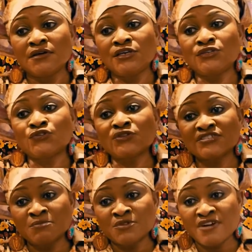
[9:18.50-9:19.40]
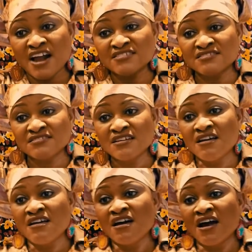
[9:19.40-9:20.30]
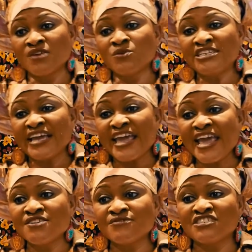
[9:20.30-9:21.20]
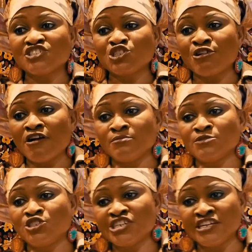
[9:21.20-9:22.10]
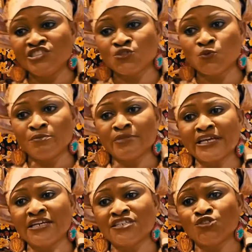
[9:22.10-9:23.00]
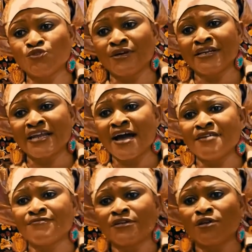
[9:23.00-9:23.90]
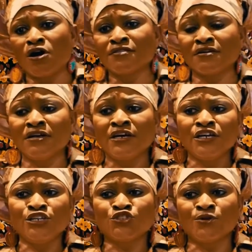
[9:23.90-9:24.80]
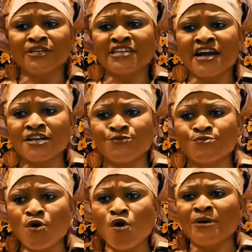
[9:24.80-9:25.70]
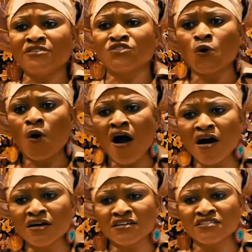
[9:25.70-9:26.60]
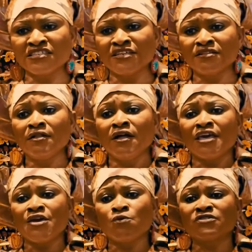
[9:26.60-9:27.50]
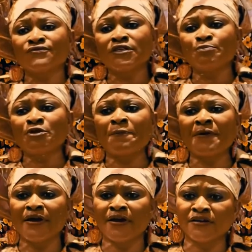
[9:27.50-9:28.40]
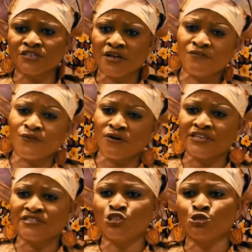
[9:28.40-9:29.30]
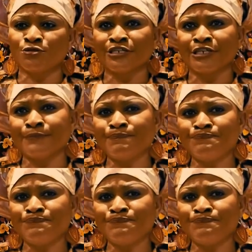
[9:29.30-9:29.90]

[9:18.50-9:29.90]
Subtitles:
He took some grass and with the aid of his charm changed one blade into a knife, another into a tiny rope, and so on until he was fully prepared for his journey.